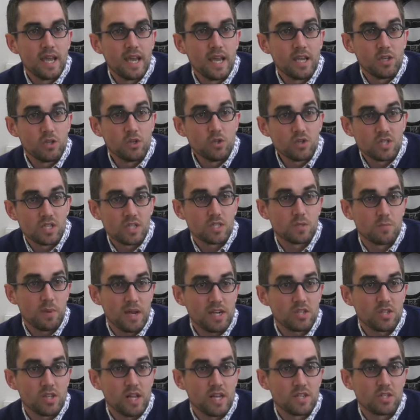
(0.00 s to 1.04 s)
uh, using
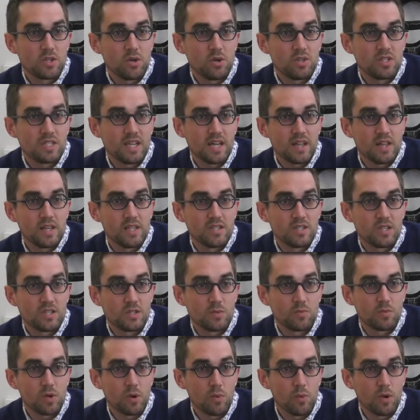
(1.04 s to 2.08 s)
specialised contact lenses.
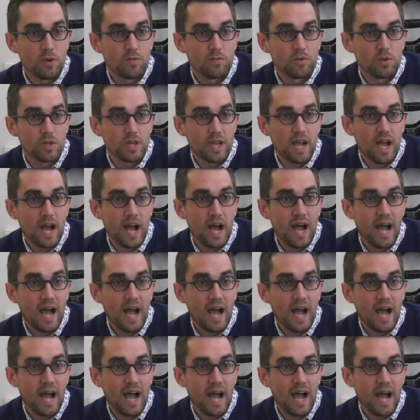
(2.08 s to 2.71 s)
And we're one of only a, a,